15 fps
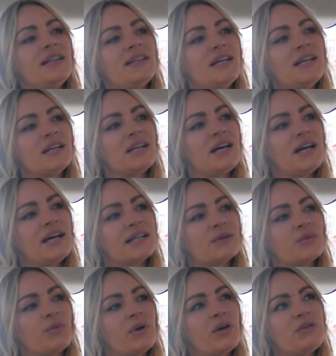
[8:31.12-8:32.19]
I think like
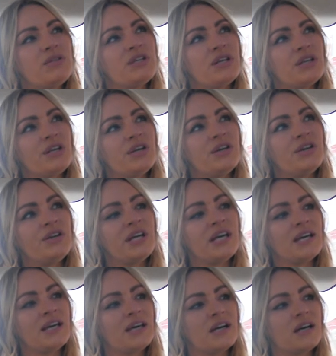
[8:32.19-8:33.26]
when I was at
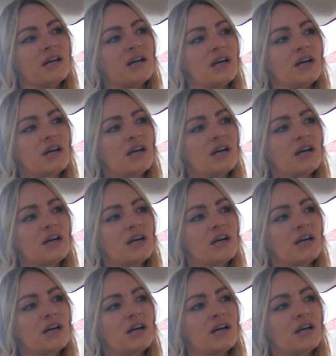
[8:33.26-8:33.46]
uni,